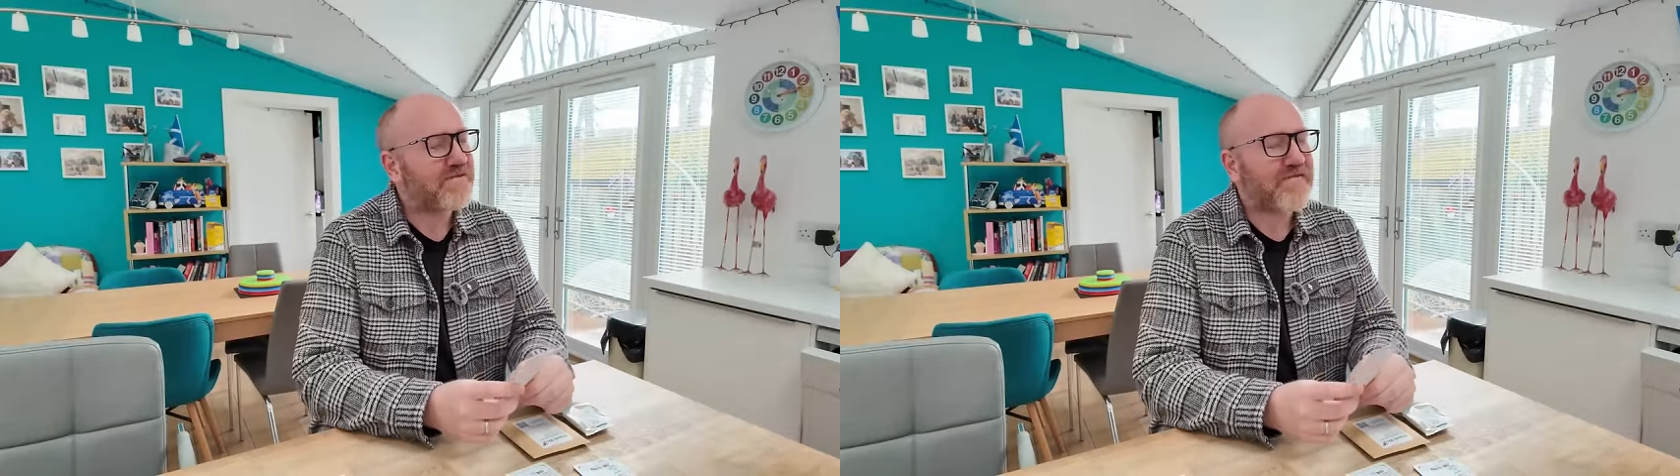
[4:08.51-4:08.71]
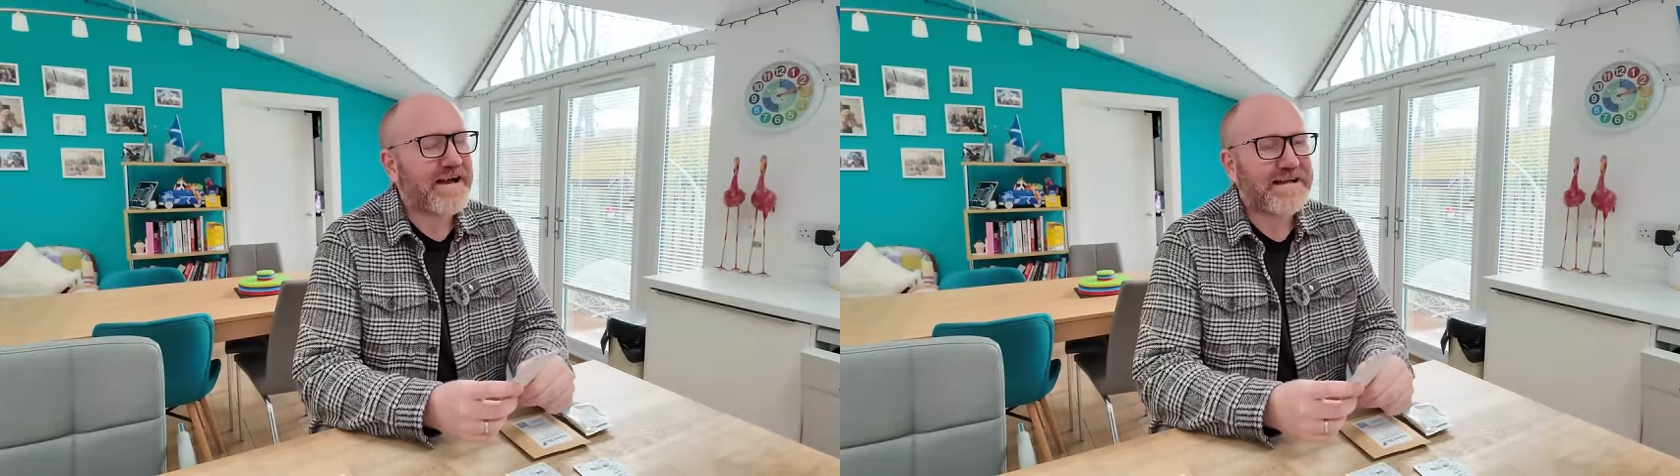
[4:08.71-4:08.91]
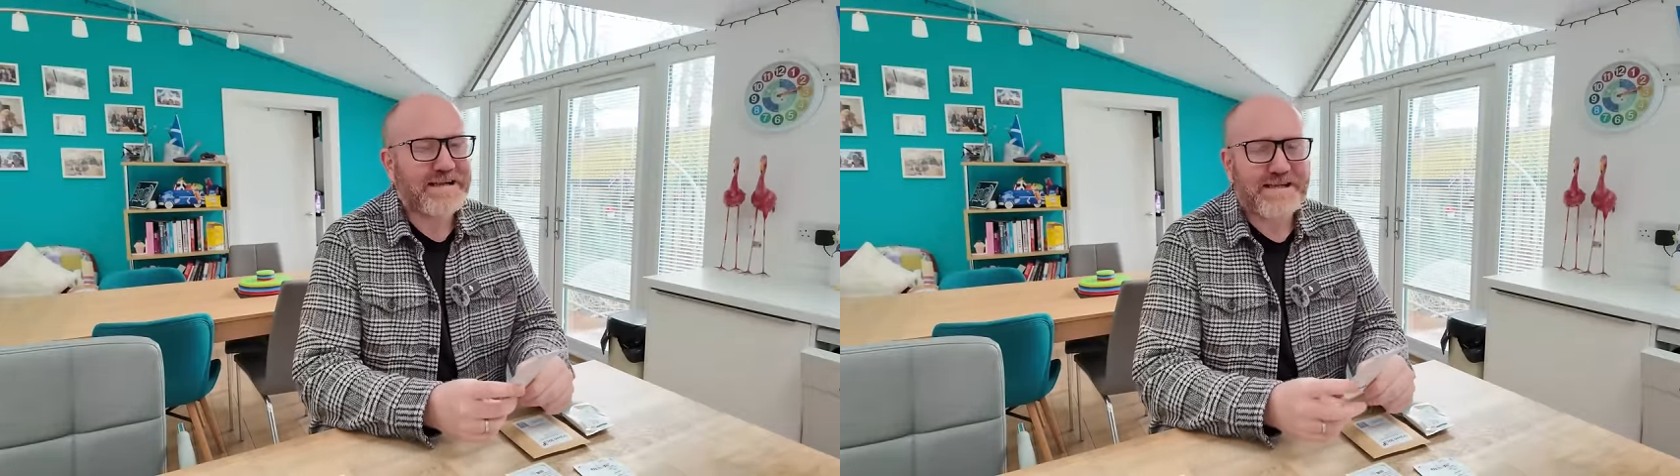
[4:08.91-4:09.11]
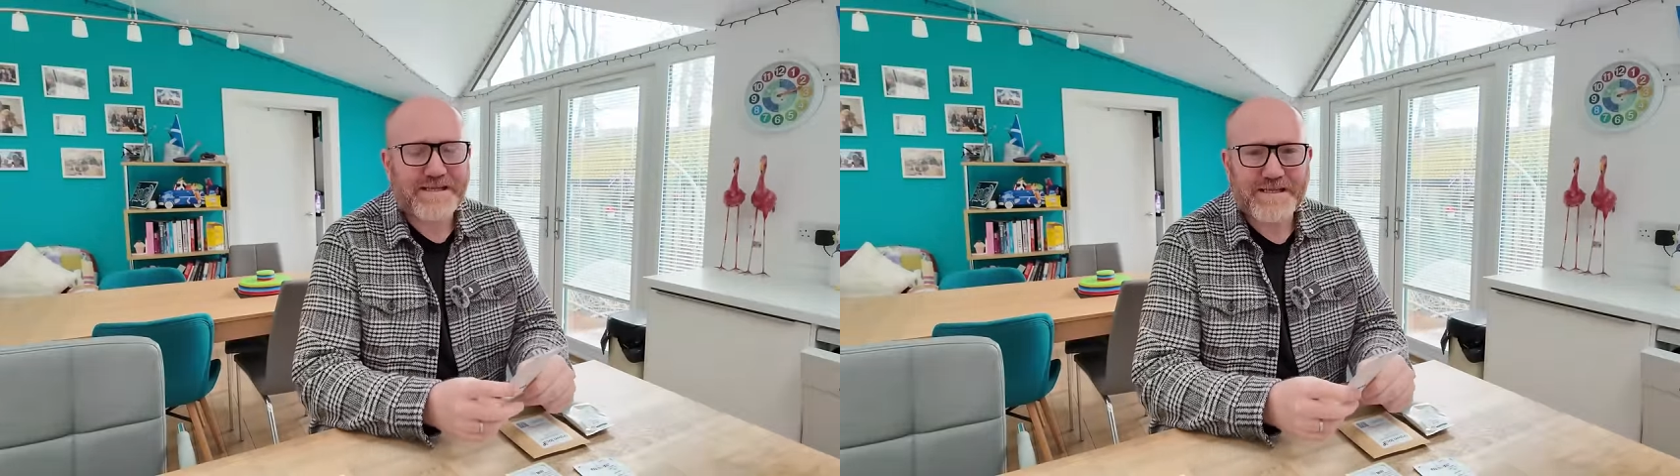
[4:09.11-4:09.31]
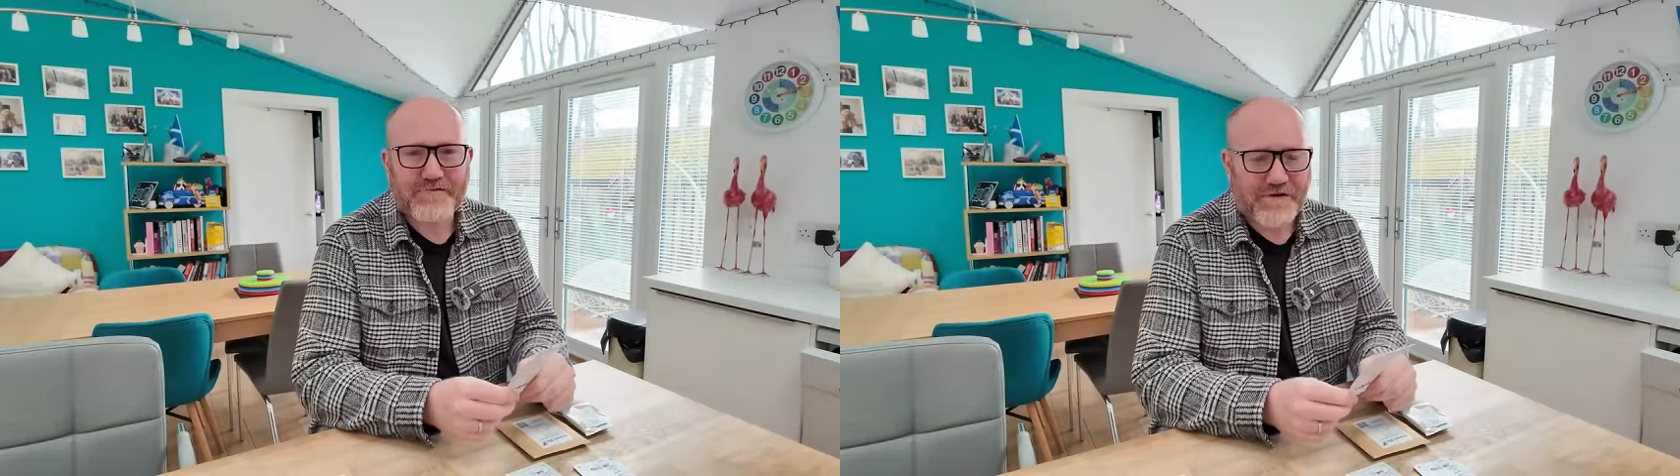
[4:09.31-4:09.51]
finding
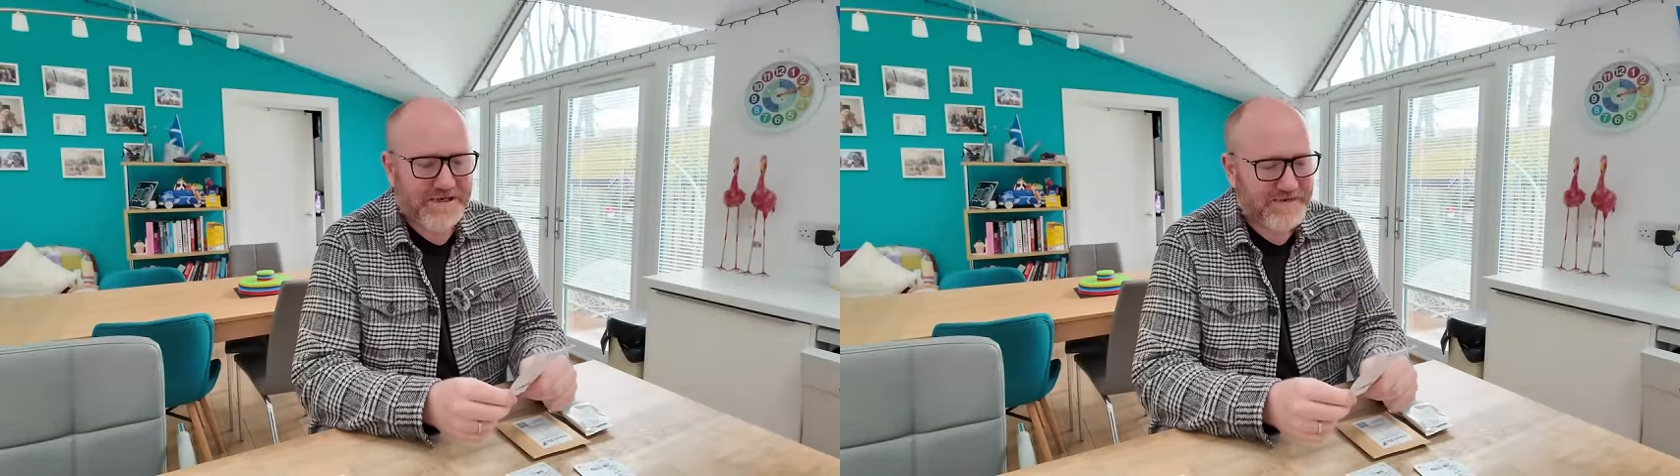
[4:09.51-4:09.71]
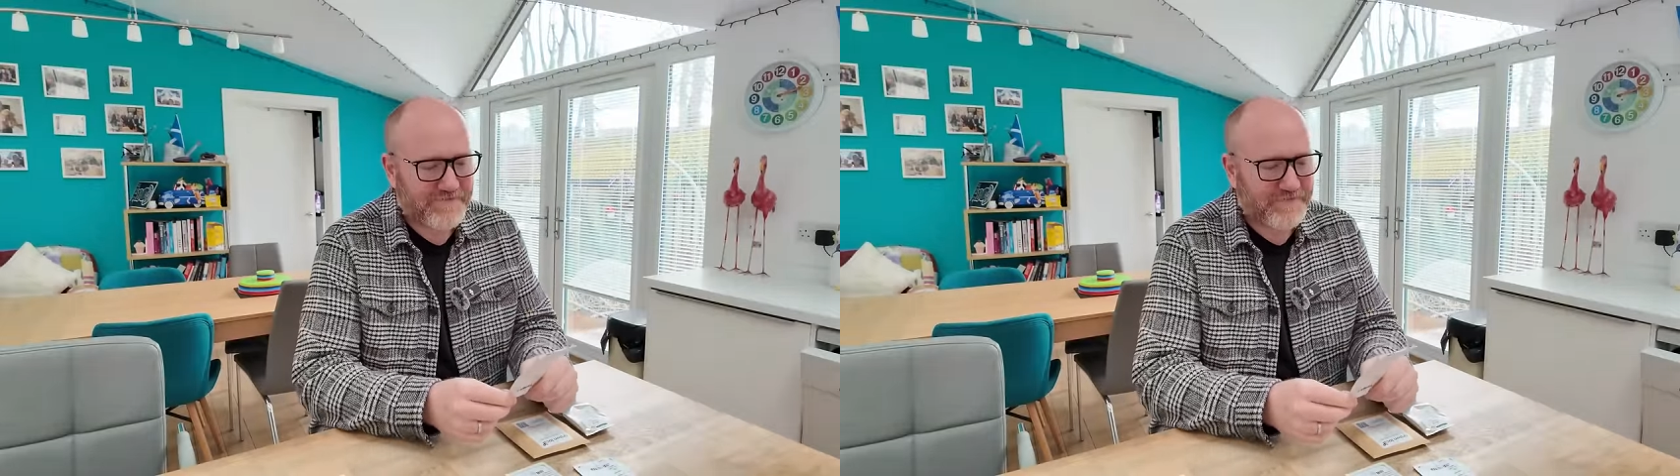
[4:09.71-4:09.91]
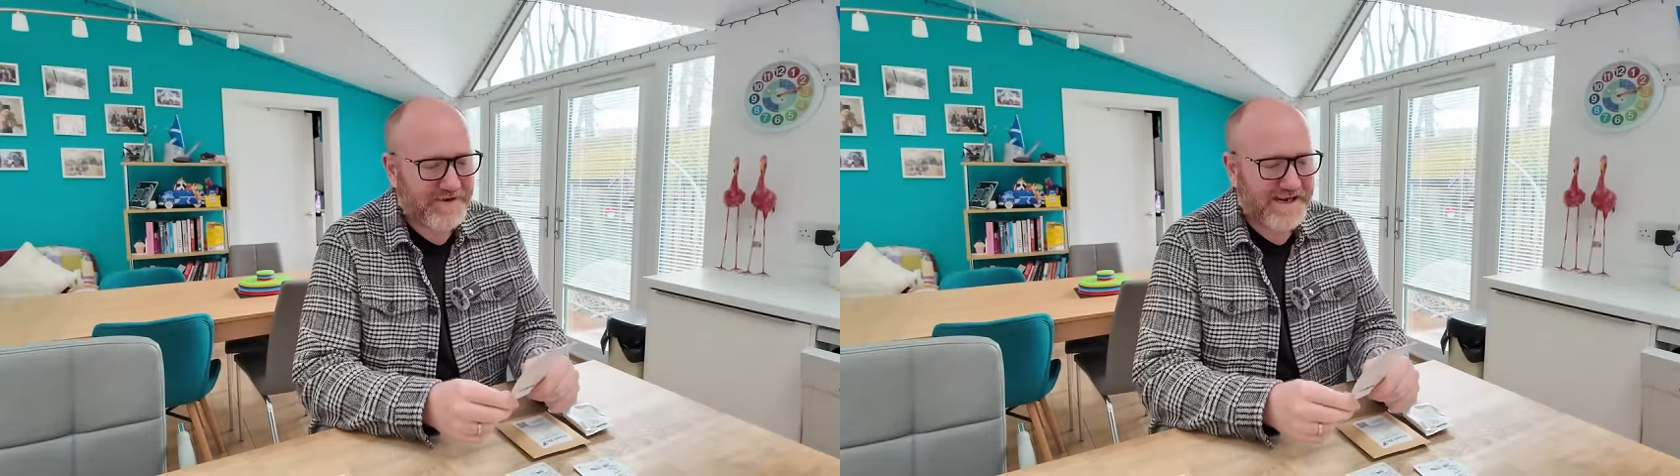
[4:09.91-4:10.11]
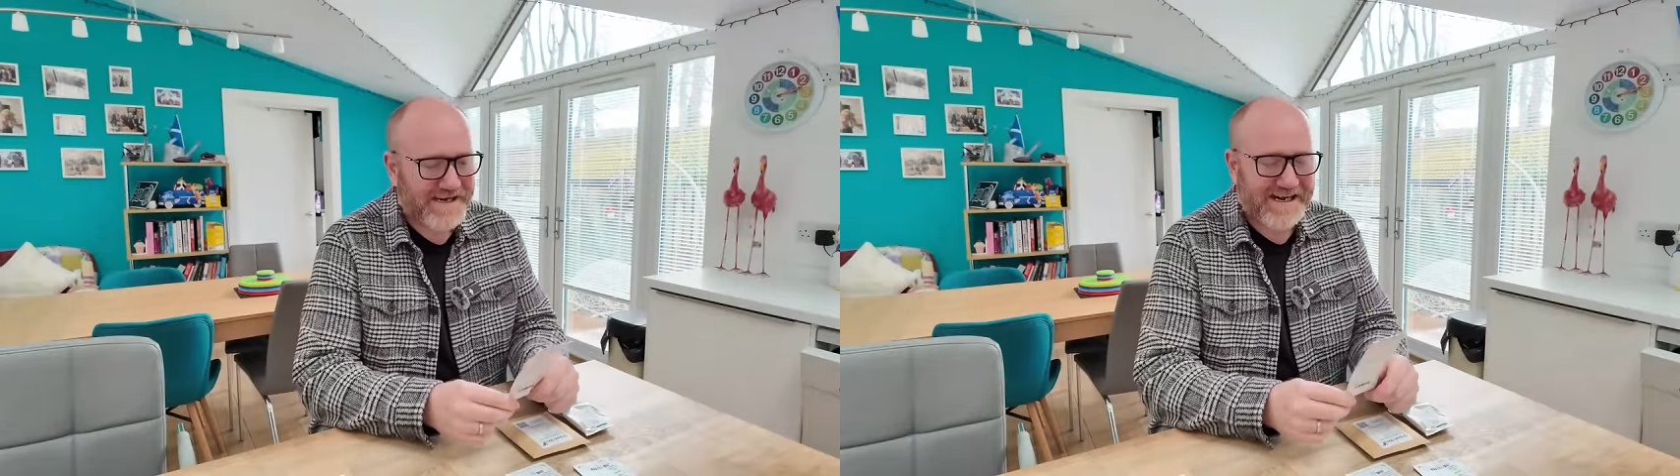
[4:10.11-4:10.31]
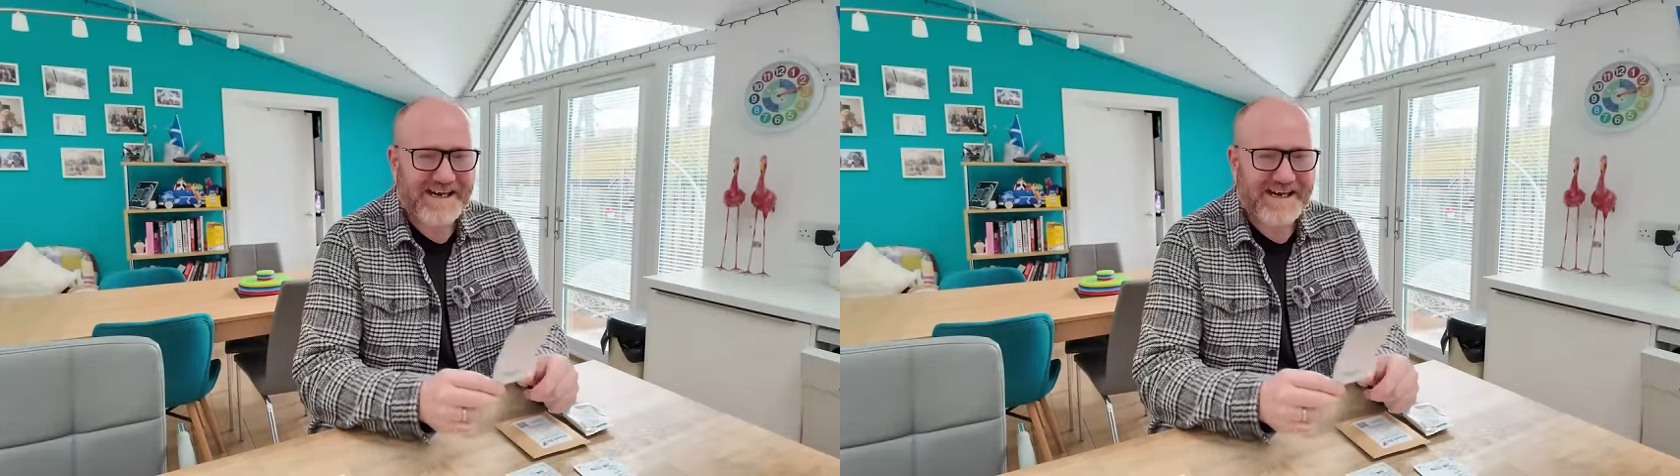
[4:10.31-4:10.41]
the right variety.